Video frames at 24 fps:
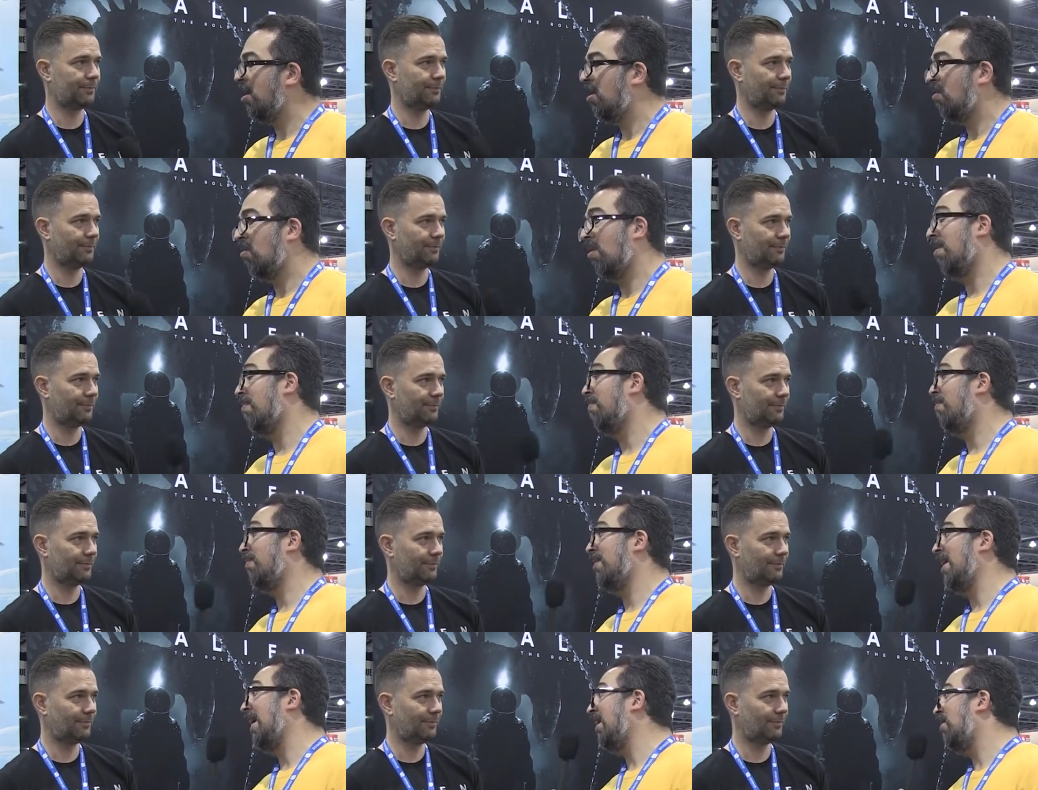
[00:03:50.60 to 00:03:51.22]
Speaker 1: Well,
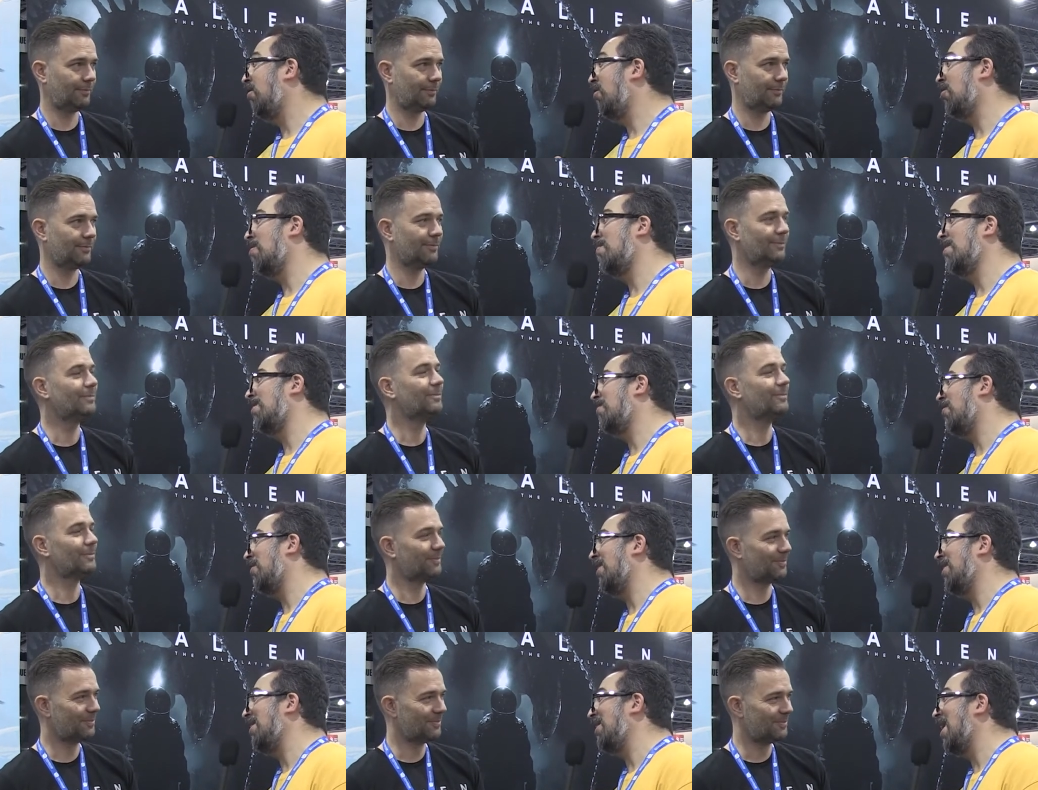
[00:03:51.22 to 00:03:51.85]
thank you so
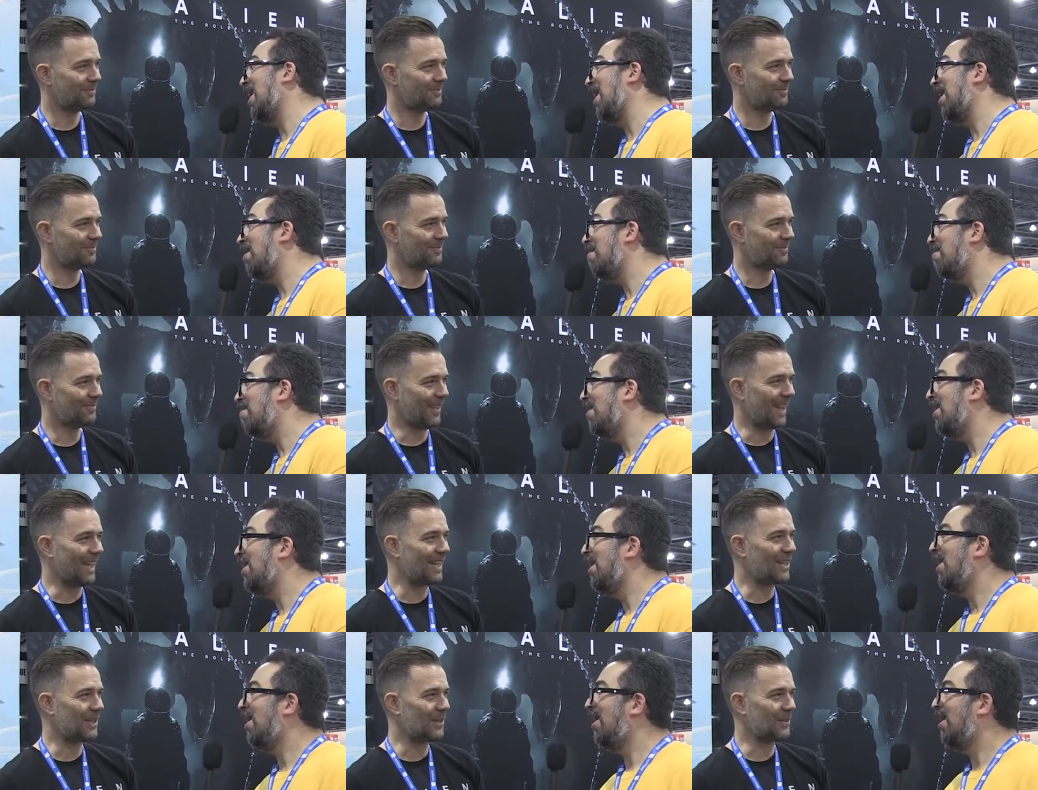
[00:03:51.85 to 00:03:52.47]
much for your time.
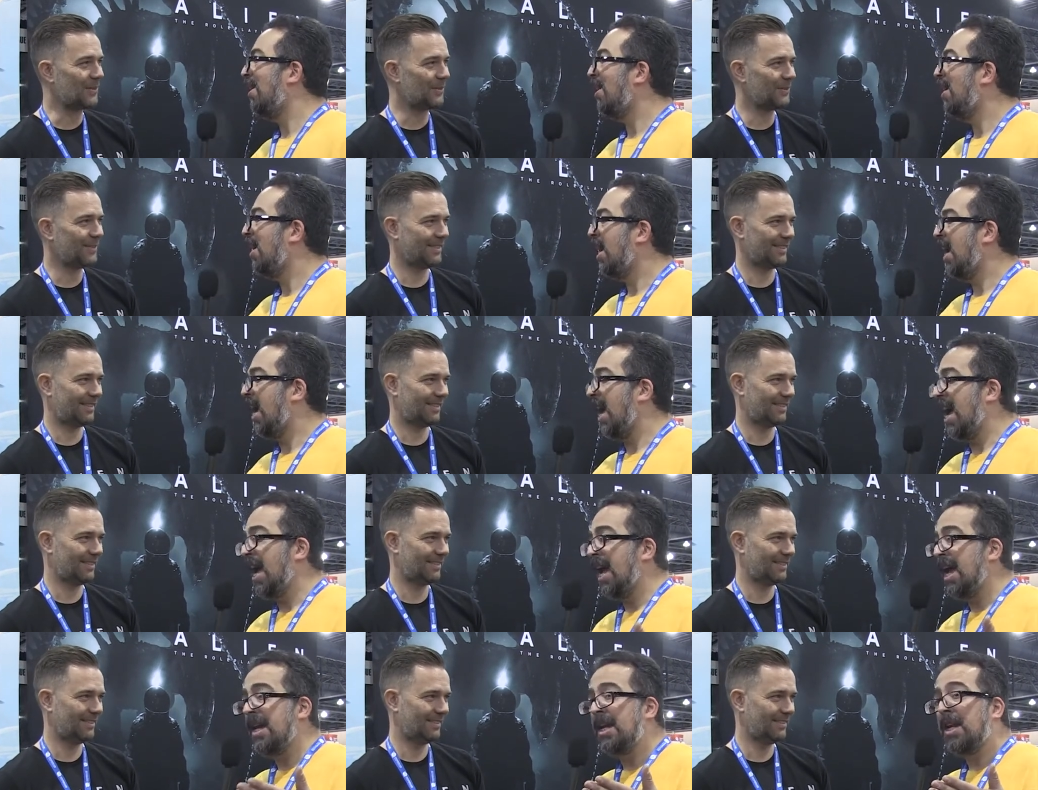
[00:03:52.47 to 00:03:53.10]
Thank you.
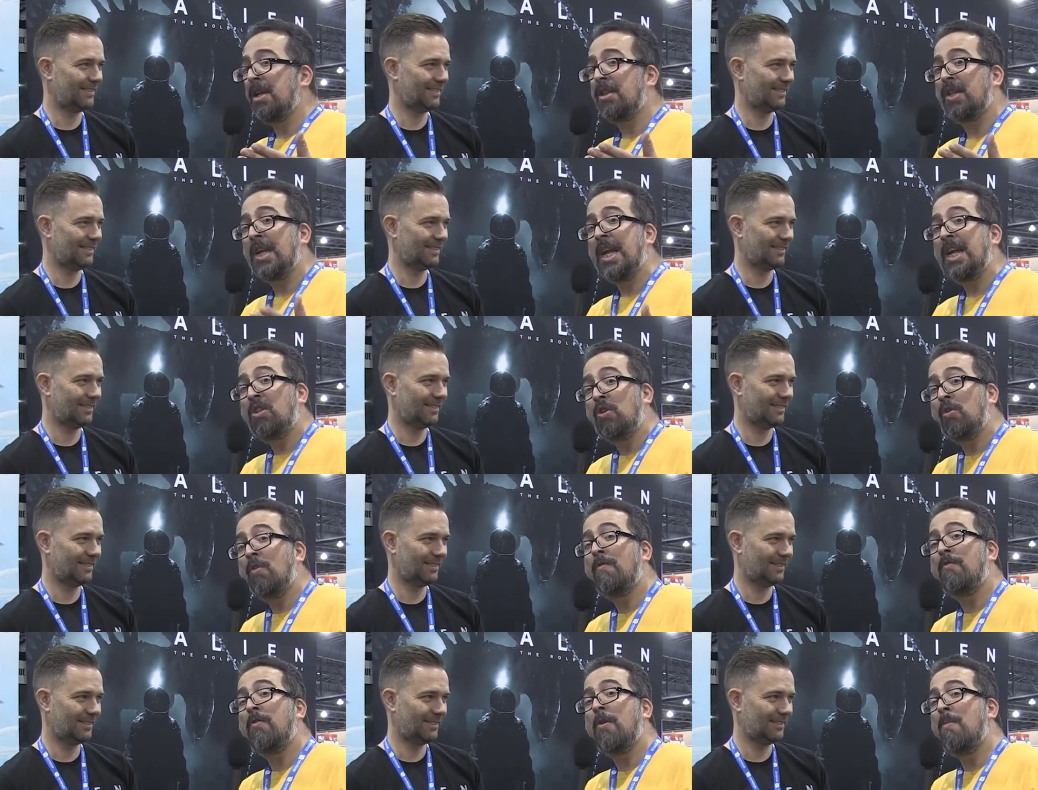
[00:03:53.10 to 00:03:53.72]
And uh, stay
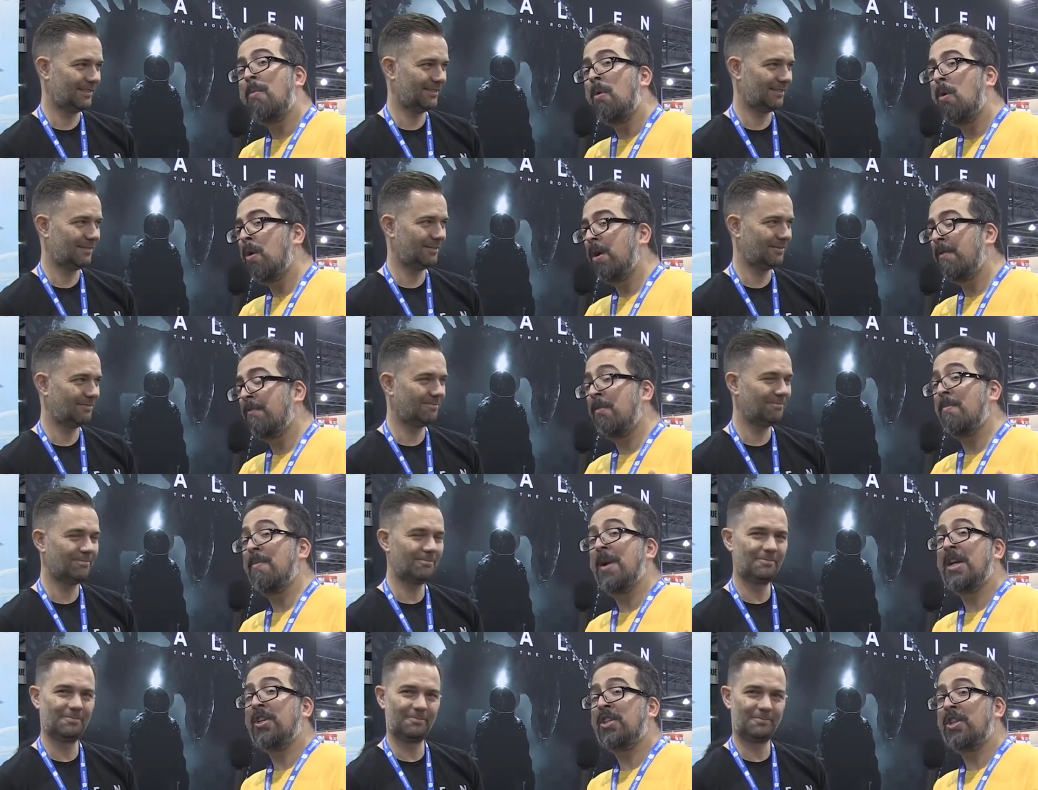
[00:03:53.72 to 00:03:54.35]
tuned for more
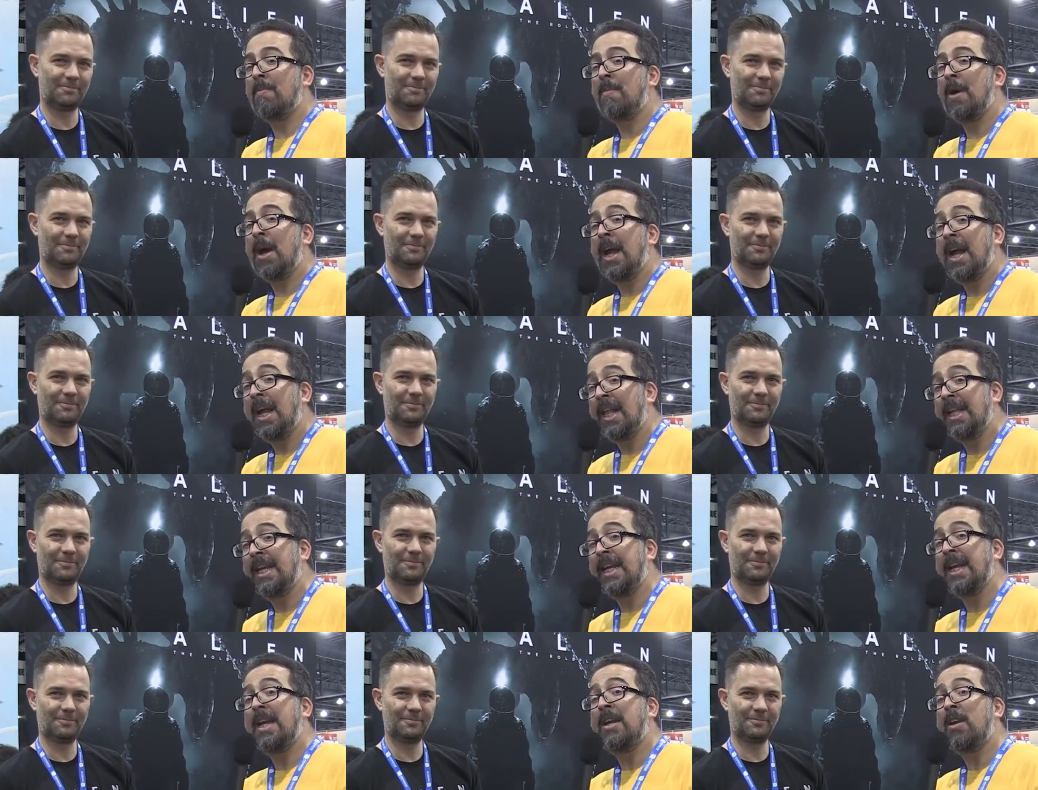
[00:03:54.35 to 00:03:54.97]
information about
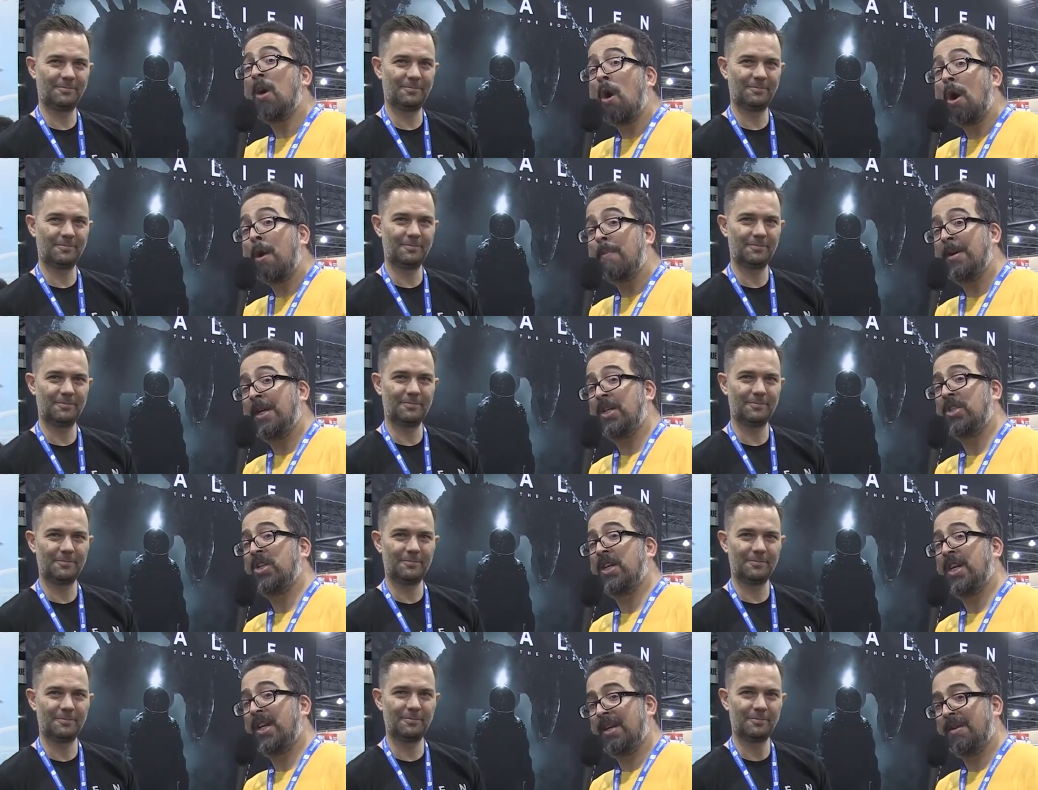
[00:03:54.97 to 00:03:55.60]
Alien
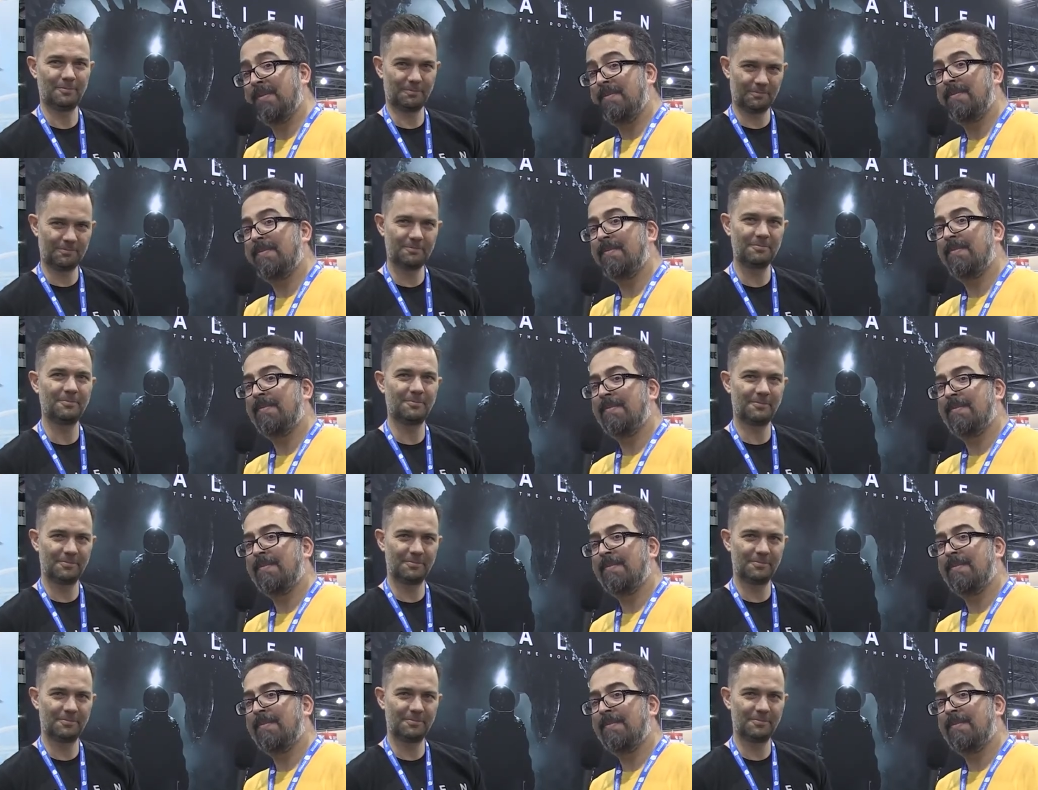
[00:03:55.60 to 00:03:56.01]
RPG.